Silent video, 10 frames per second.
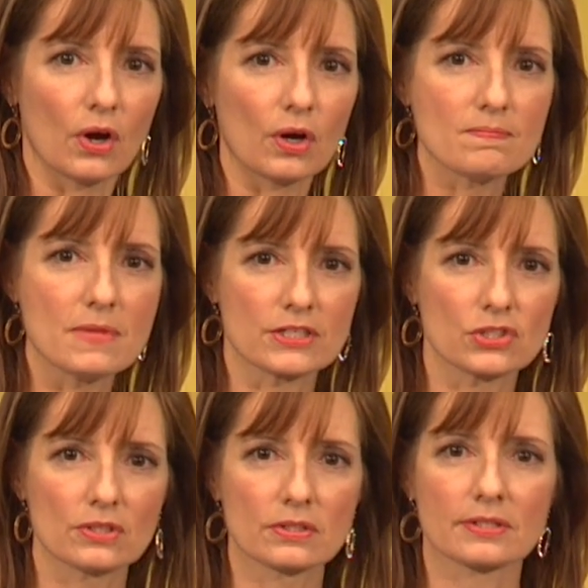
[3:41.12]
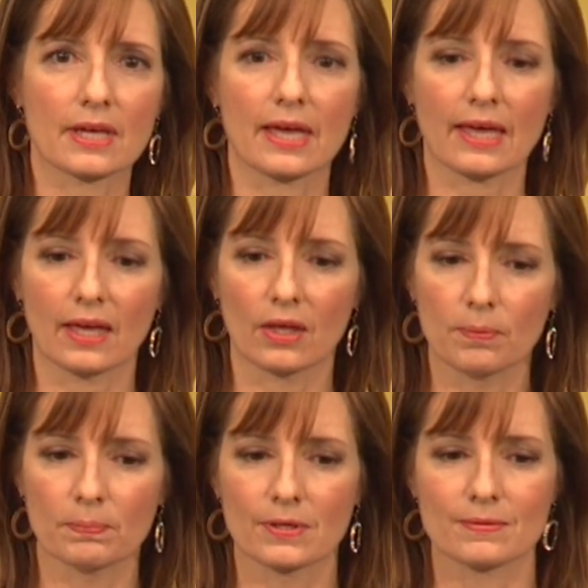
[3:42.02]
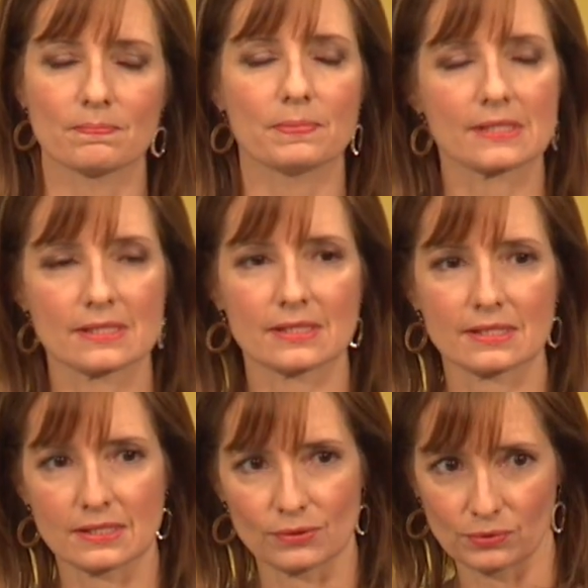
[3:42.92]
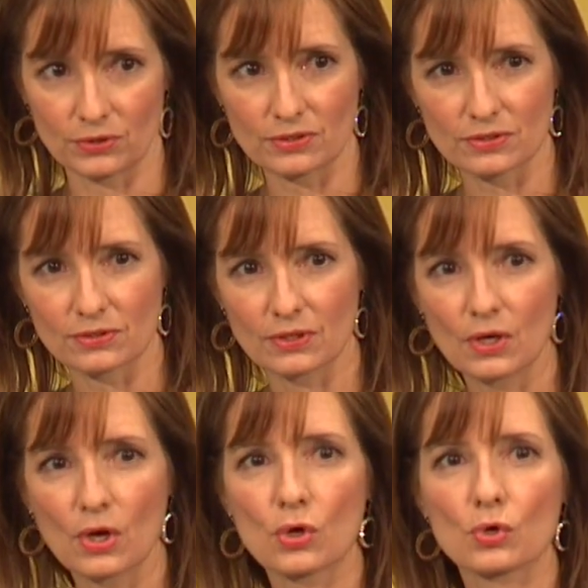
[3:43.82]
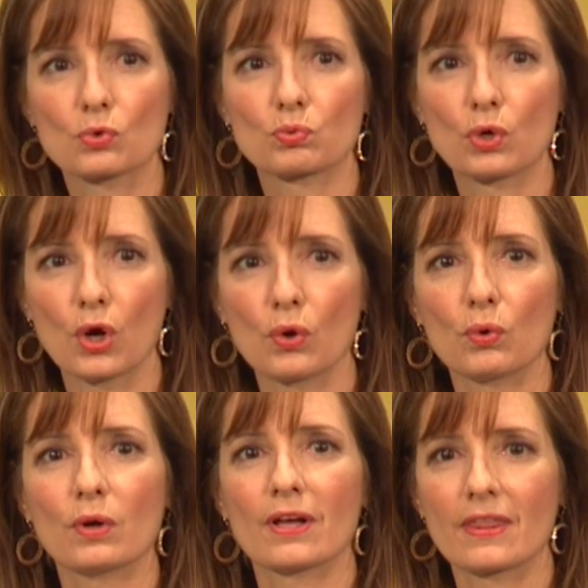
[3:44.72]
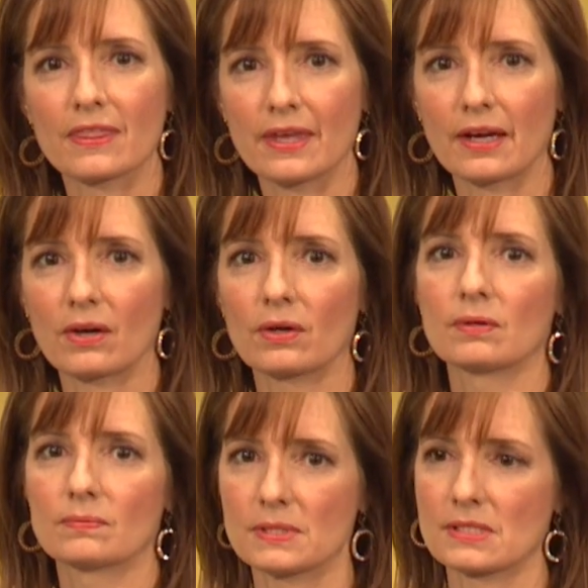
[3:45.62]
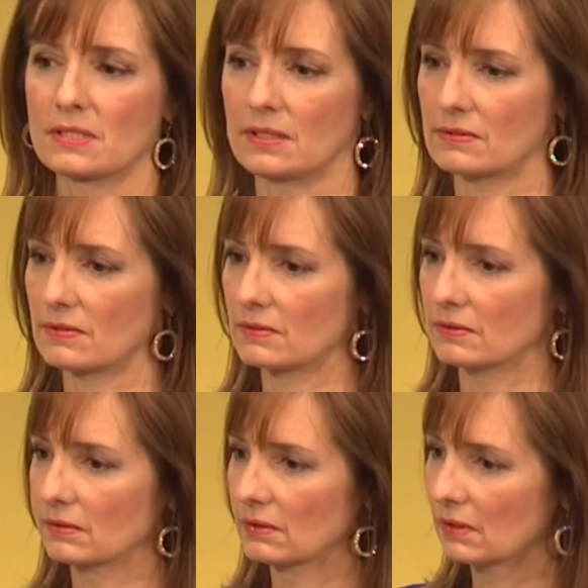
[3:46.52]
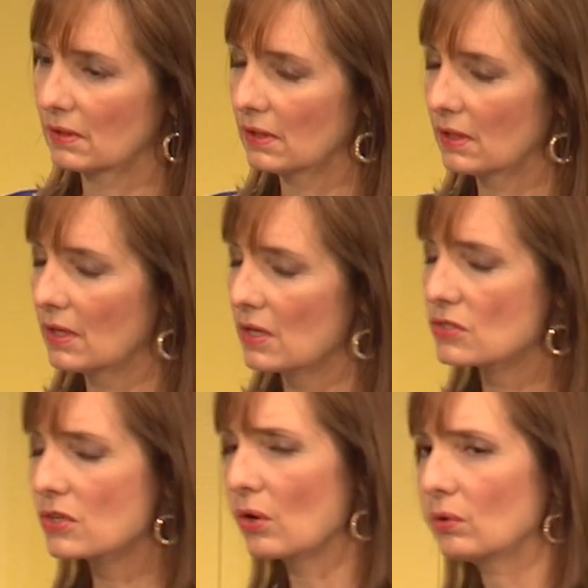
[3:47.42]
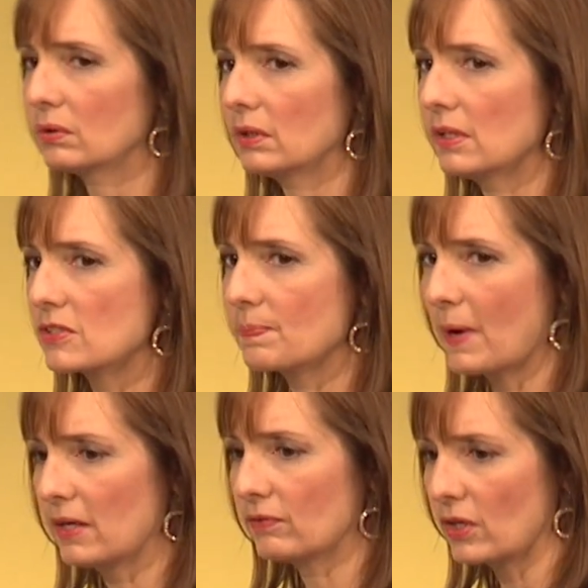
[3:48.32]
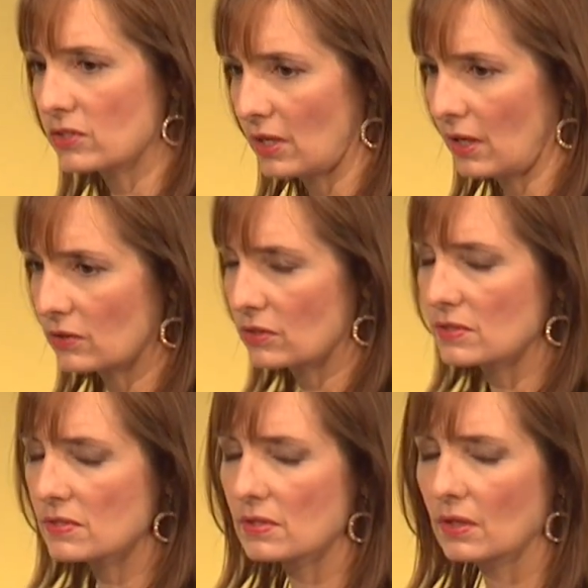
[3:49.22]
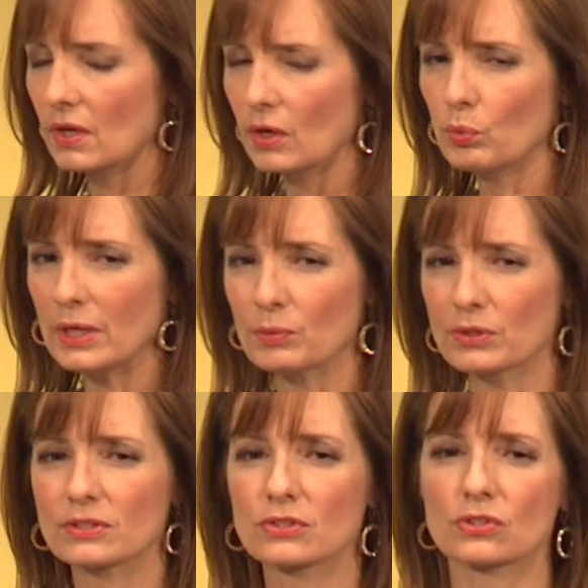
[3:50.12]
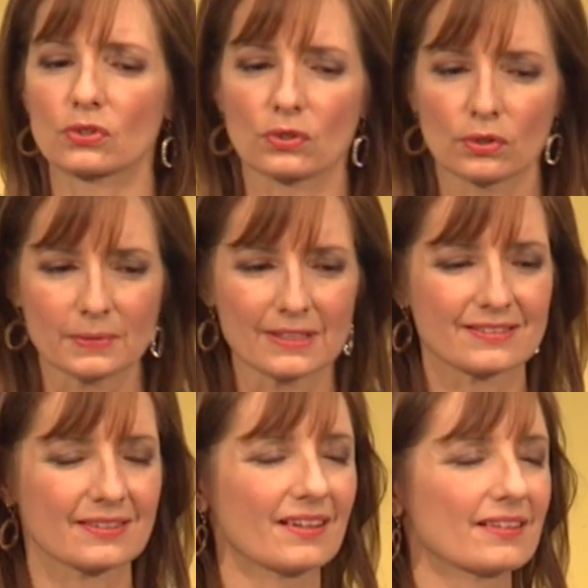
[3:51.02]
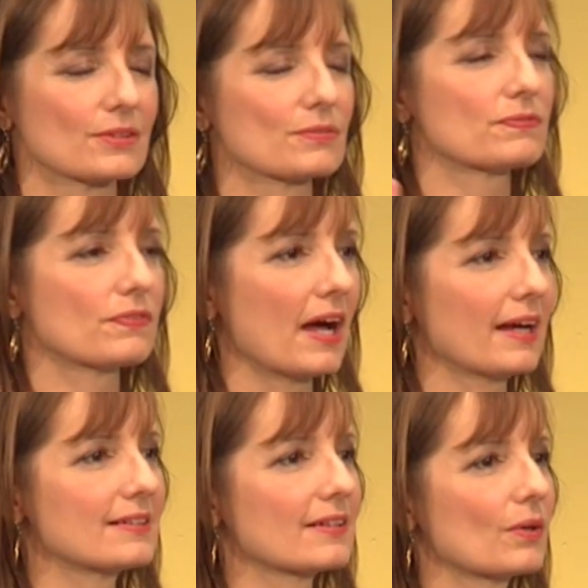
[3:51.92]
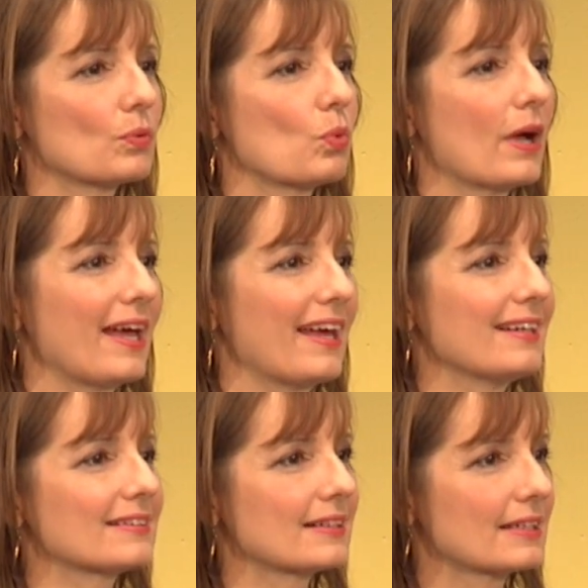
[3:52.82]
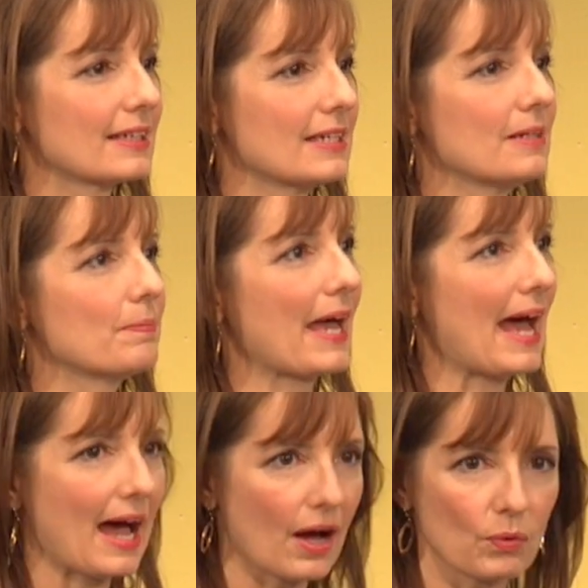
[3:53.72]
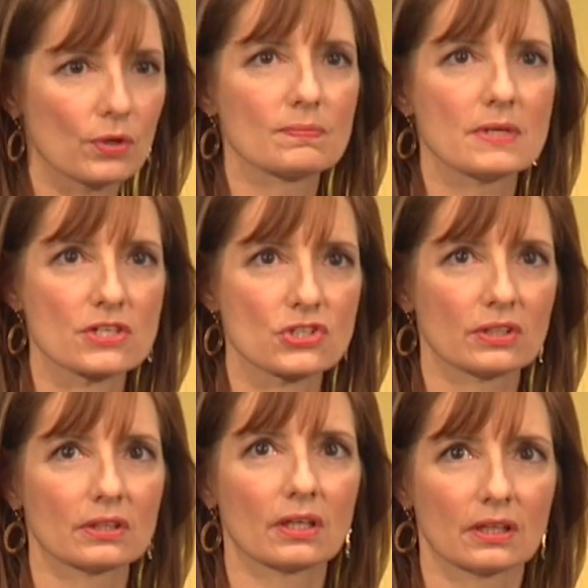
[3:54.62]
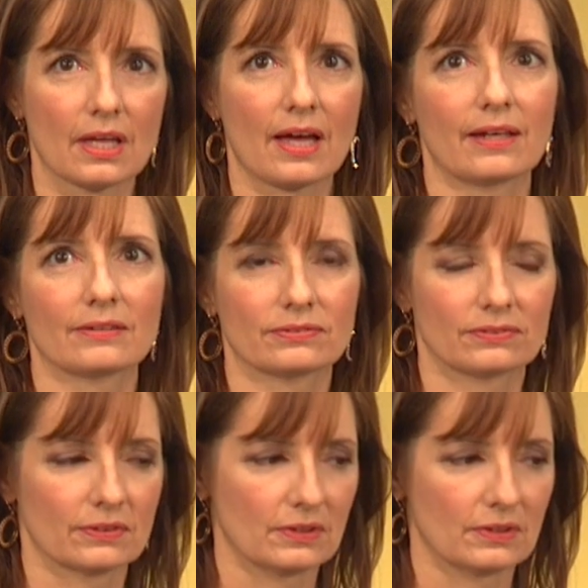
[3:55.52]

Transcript: to help business owners grow their business. So, in spite of our challenges, we were determined to find a way to keep our mission alive.